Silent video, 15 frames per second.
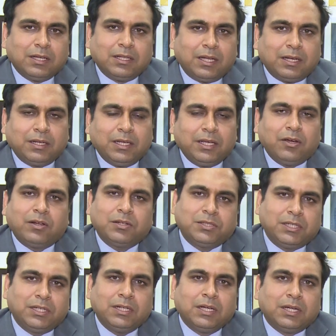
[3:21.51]
then he or
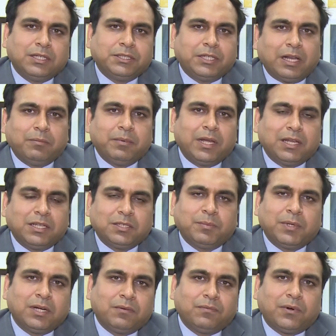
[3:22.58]
she shall be
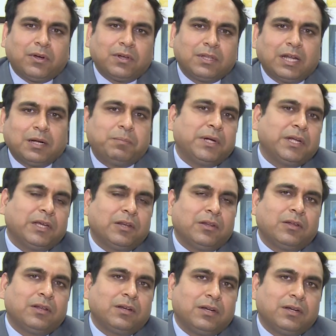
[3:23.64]
eligible for that particular